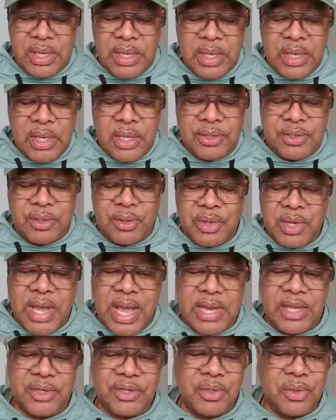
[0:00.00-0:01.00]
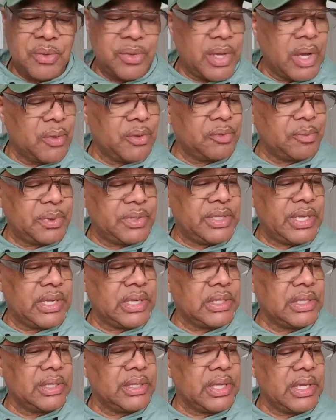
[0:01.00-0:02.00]
So you got to do those particular
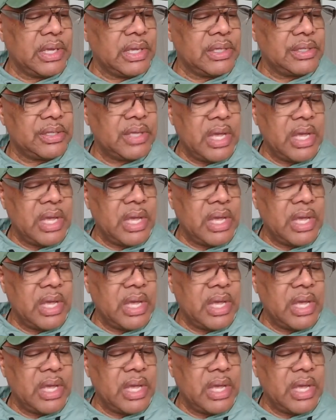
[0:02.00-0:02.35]
things.